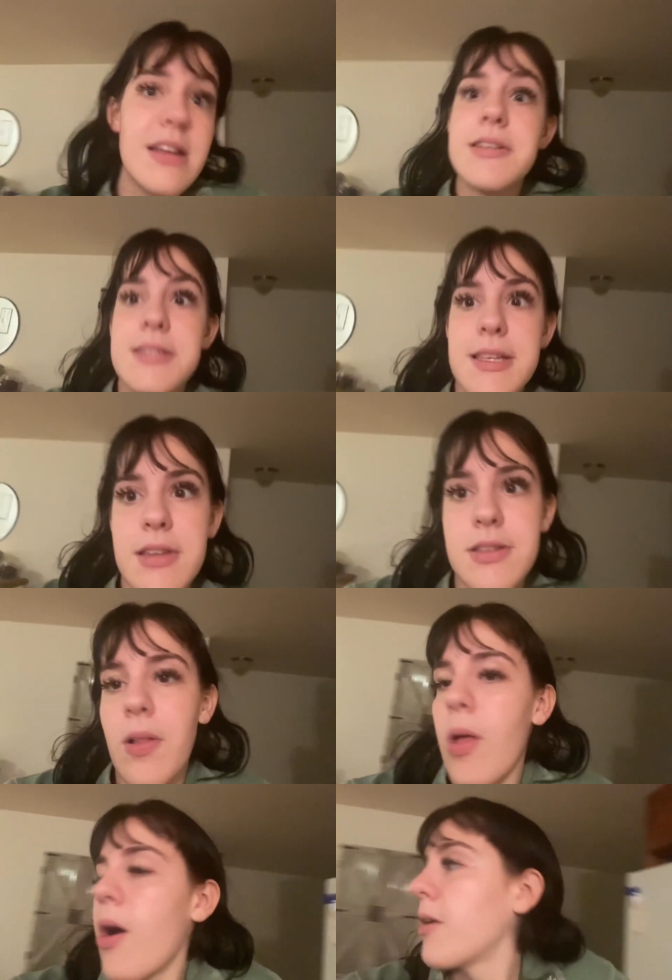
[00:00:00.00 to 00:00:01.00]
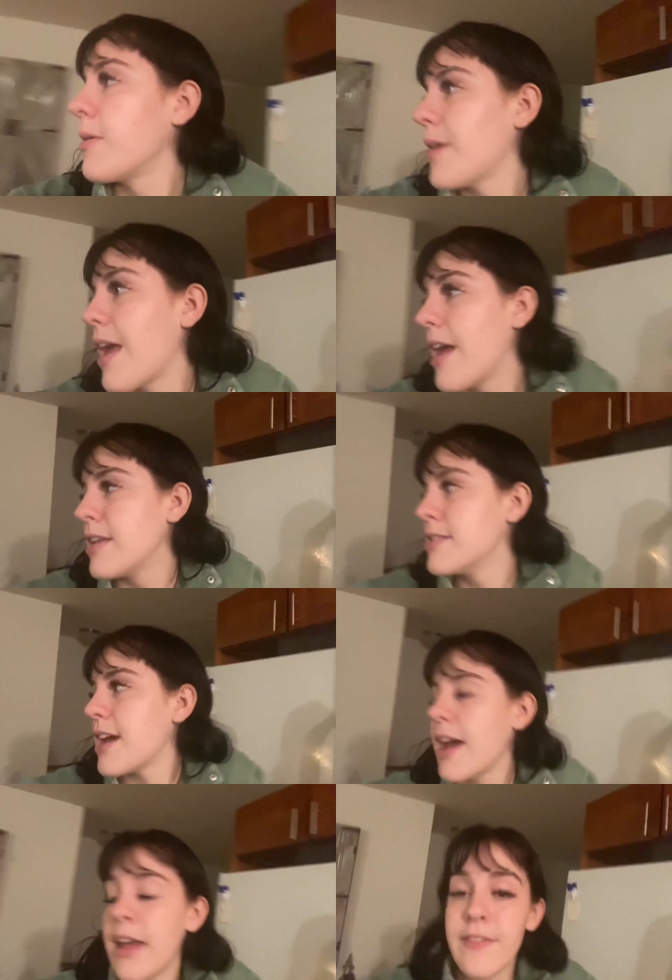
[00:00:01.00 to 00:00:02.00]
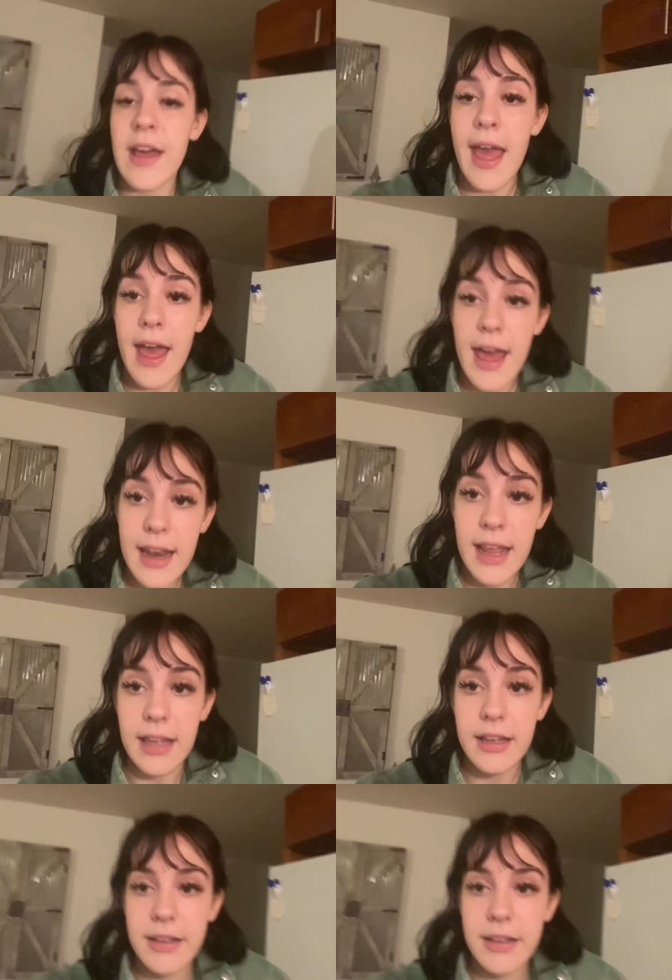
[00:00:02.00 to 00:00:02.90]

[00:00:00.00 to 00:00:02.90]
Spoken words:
6 o'clock, and I have a headache,